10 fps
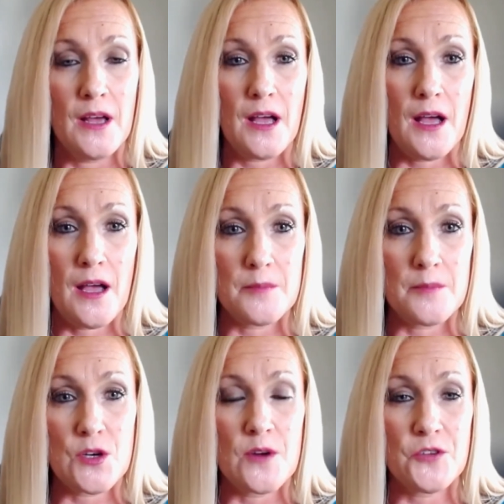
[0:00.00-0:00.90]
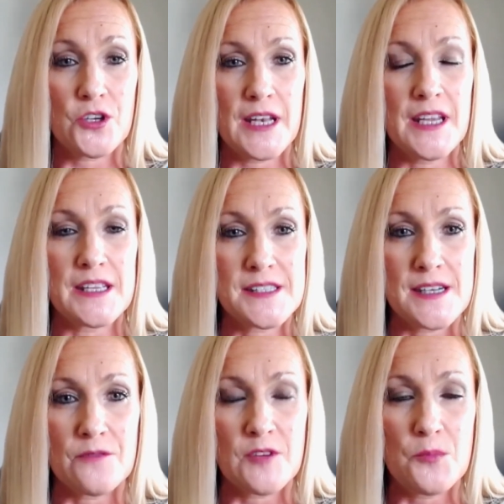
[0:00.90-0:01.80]
If you're getting
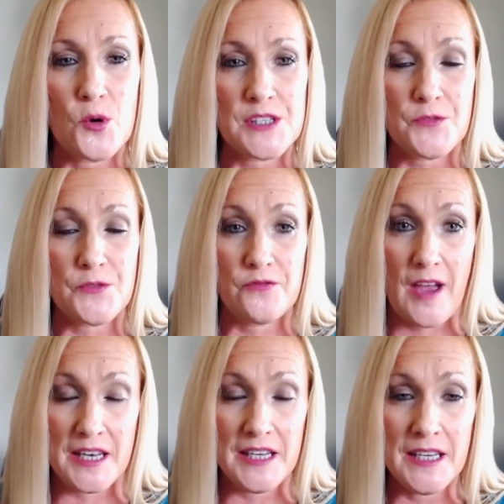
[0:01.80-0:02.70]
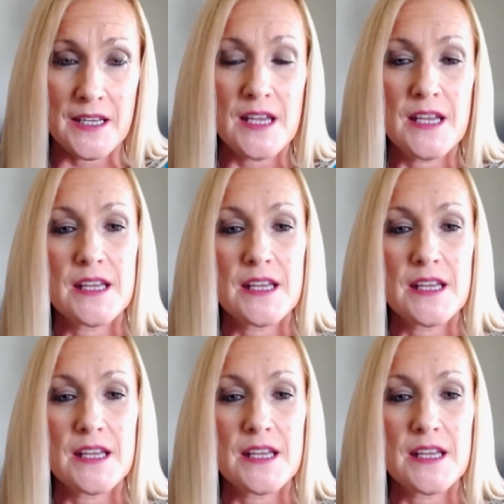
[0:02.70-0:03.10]
incident reports for fighting,